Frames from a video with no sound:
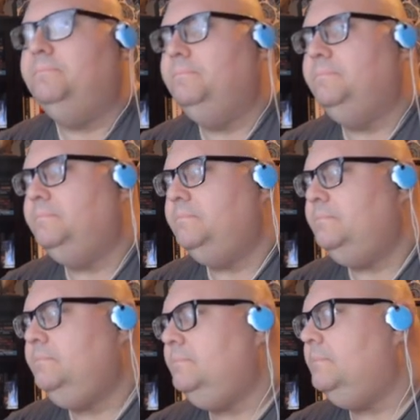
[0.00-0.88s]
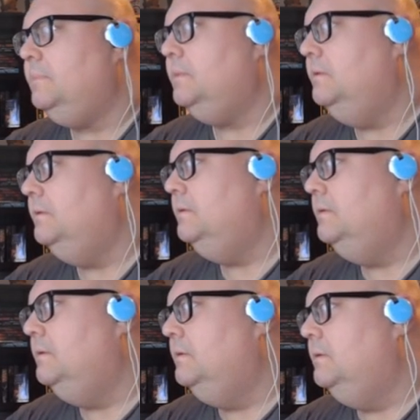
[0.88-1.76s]

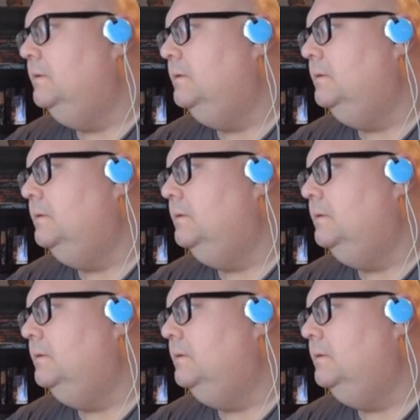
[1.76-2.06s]
[no speech]